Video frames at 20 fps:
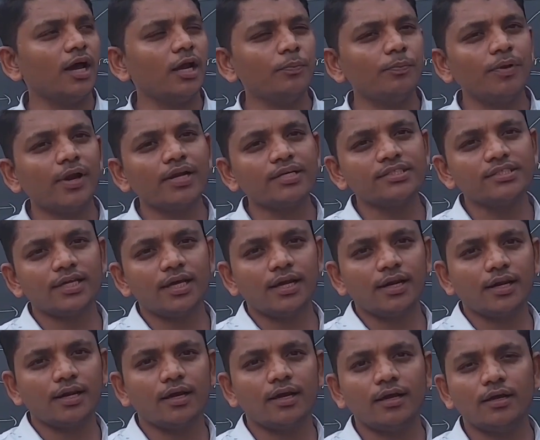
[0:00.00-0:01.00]
all plants
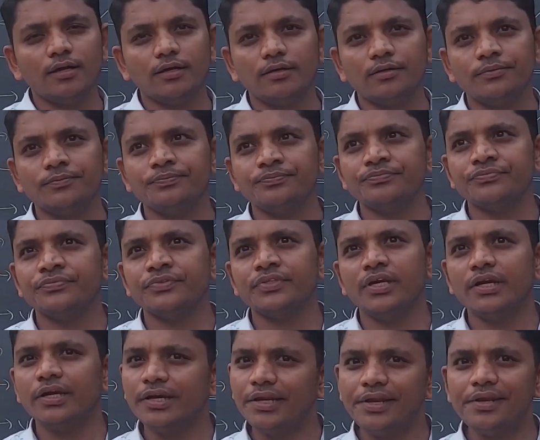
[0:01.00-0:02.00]
are
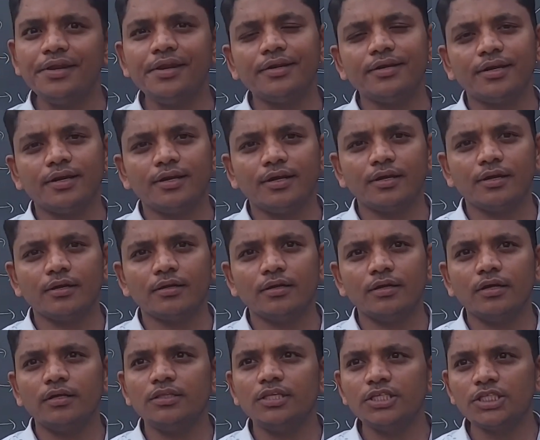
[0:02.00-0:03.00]
green in color.
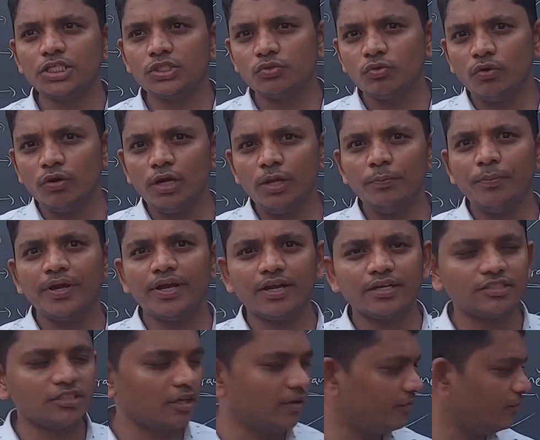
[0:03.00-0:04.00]
This is only
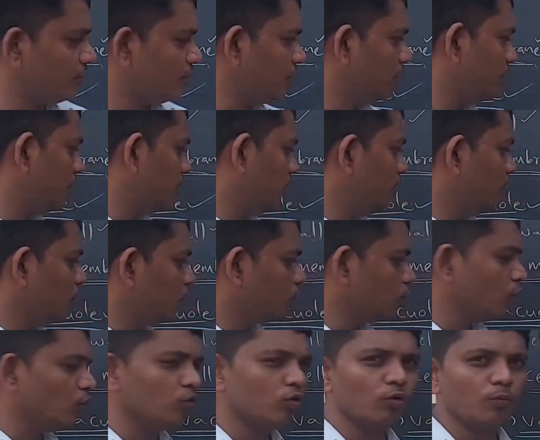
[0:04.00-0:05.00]
because of
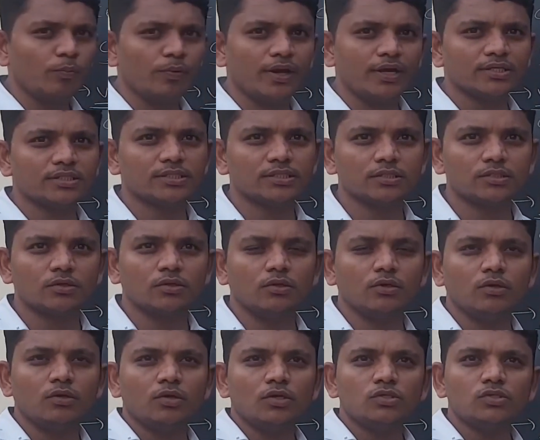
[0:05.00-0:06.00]
chloroplasts.
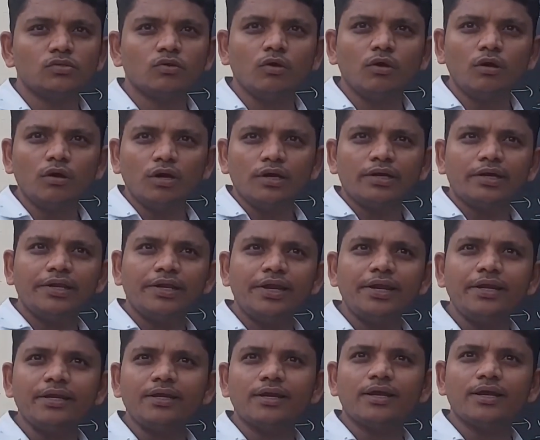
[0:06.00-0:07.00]
So
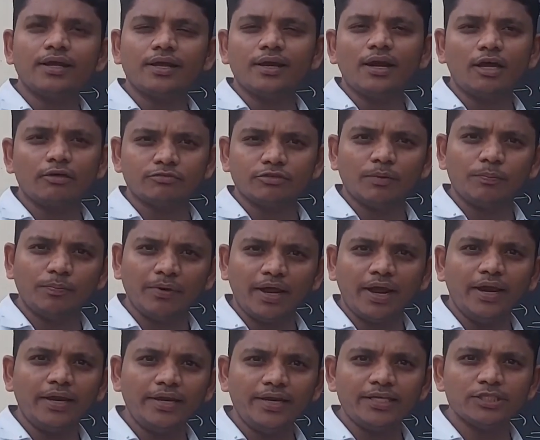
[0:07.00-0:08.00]
green color of the
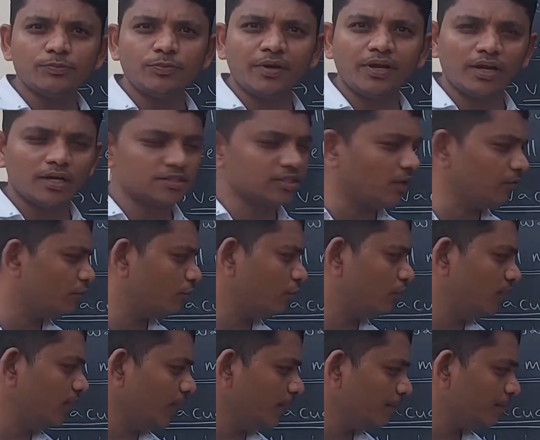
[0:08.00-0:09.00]
plant is because of
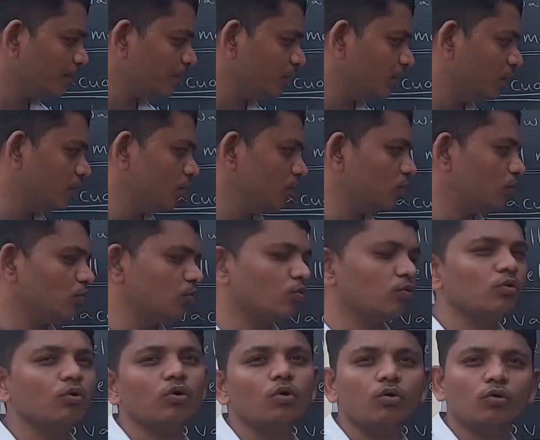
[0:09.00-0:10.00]
only
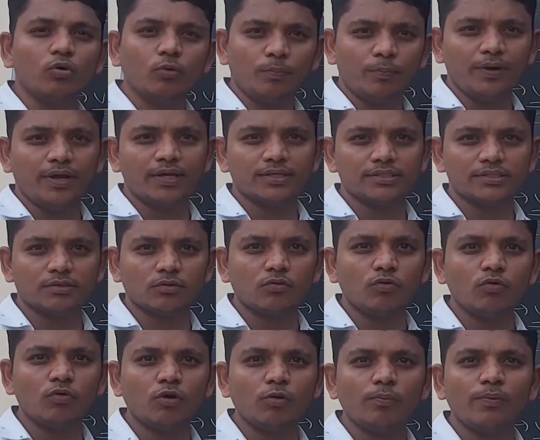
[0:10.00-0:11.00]
chloroplast.
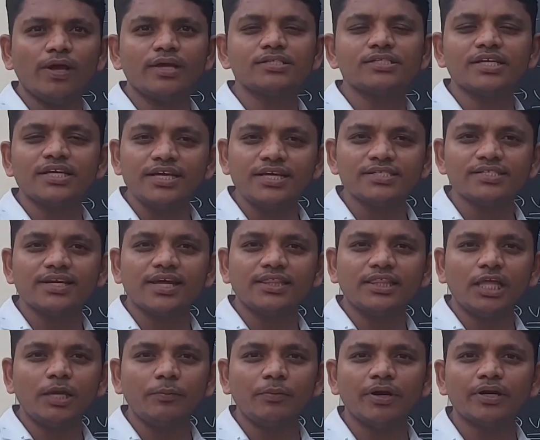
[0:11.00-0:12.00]
Chloroplast is
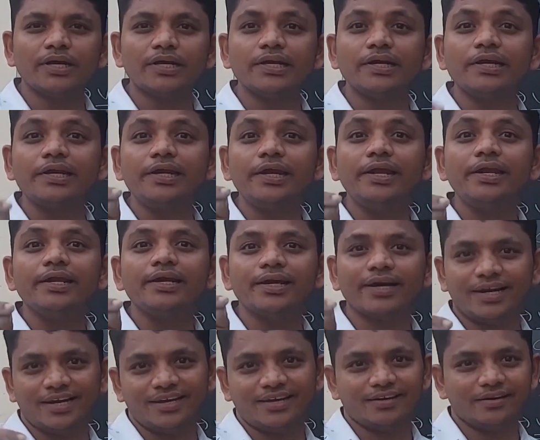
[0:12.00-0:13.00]
nothing but green
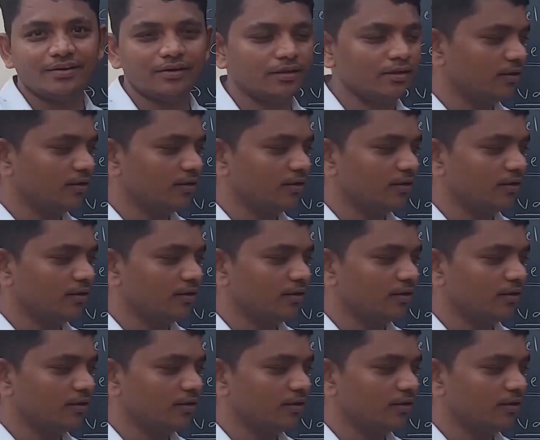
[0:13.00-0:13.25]
color.